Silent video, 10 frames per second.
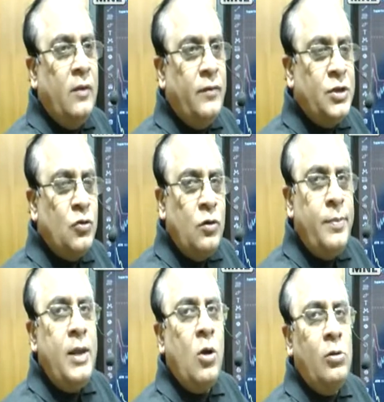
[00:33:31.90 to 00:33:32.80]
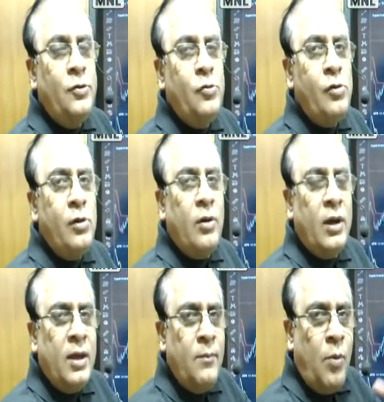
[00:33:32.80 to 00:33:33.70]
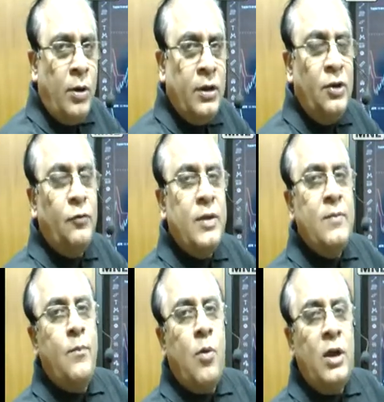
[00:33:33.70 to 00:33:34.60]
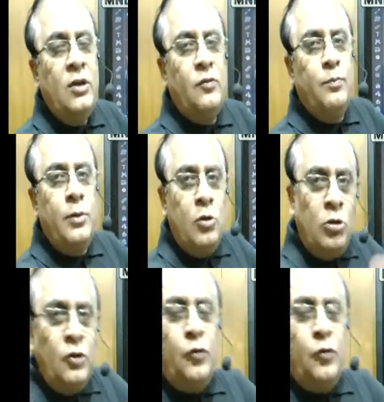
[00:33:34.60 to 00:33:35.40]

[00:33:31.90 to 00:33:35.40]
which could be also important swing points below the